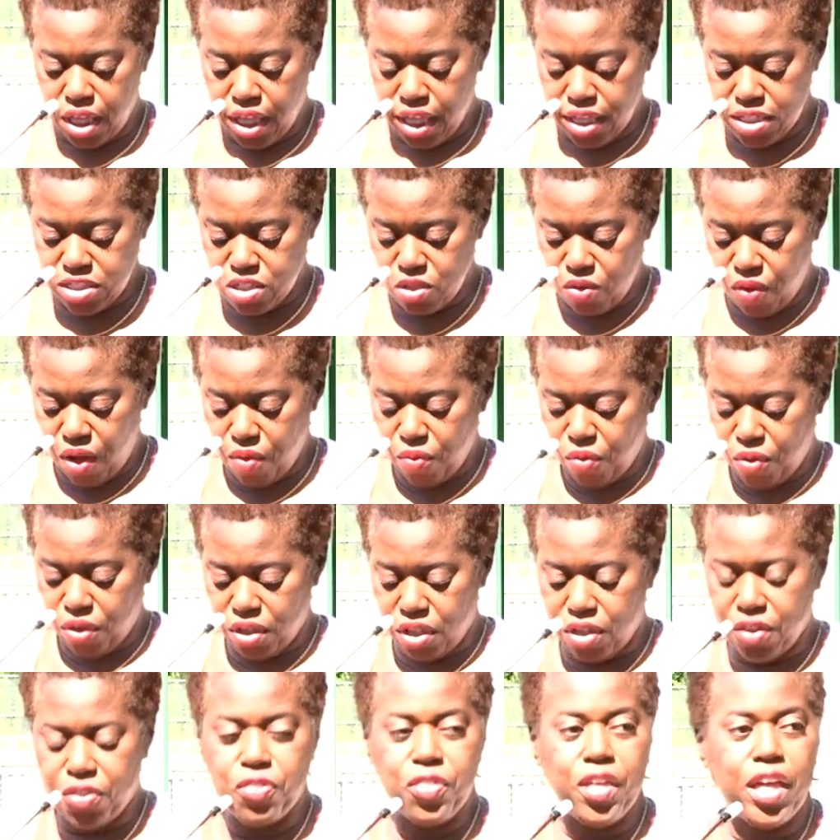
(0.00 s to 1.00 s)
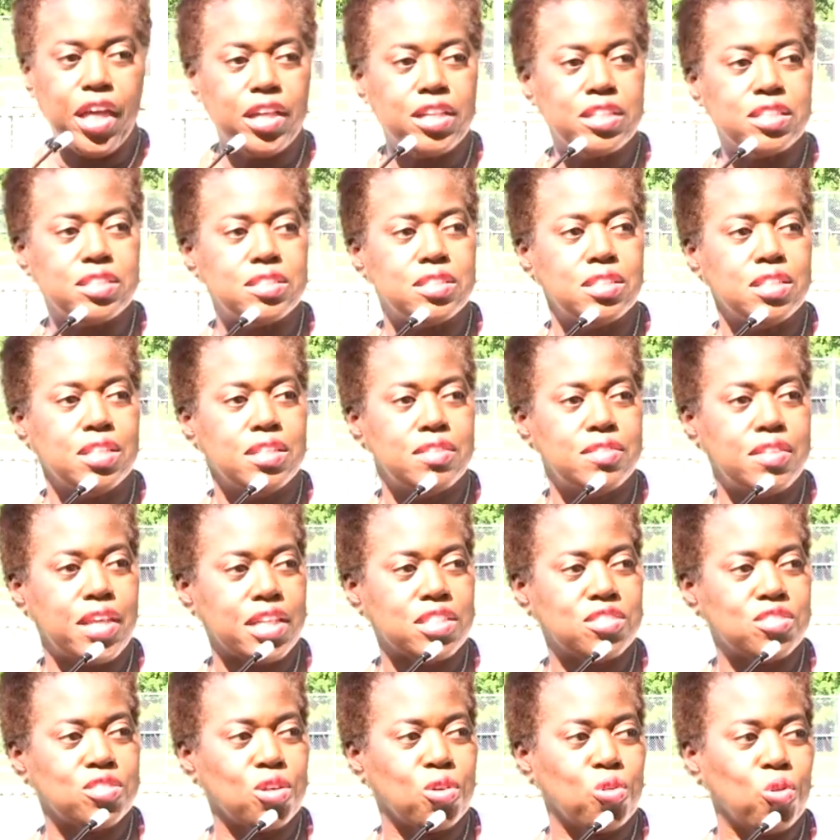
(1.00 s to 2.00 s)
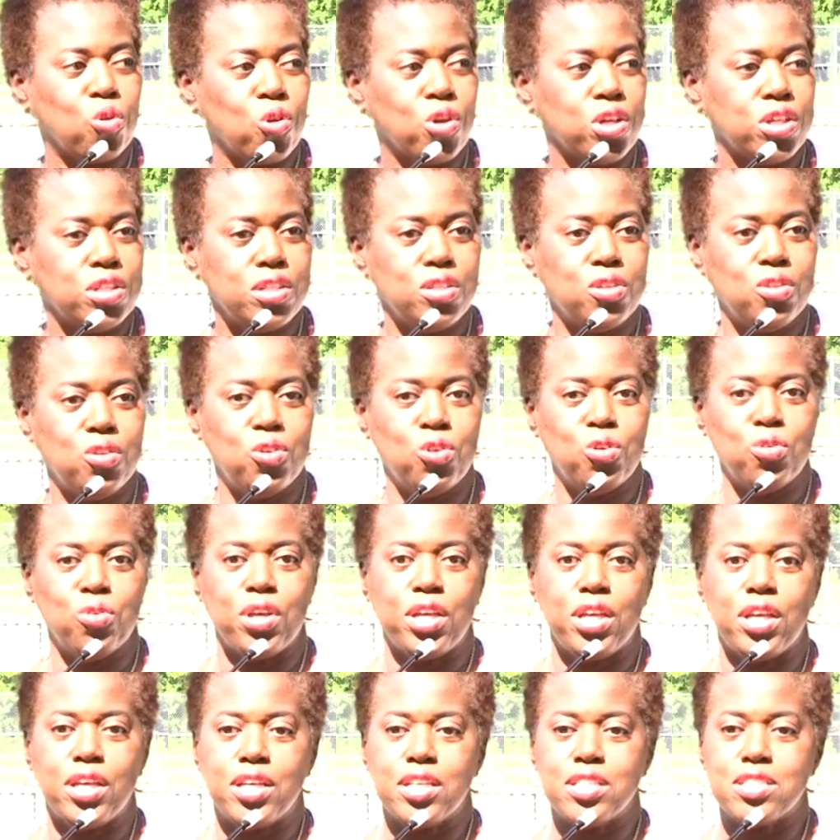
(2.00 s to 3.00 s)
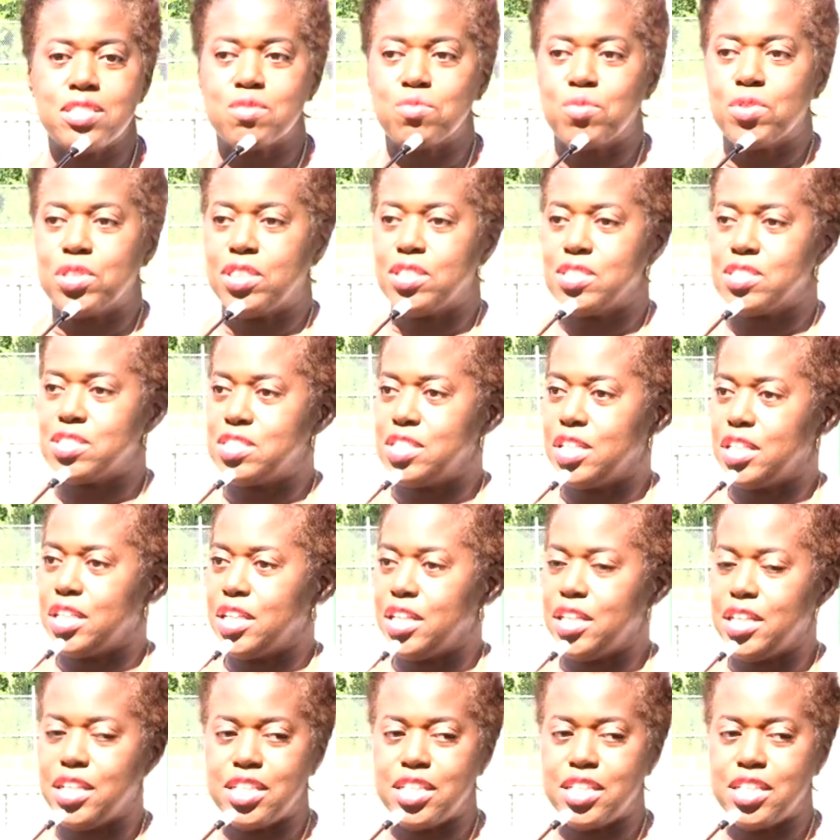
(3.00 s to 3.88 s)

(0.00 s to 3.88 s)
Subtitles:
And so I want to thank Dexter Gordon, who is with the city.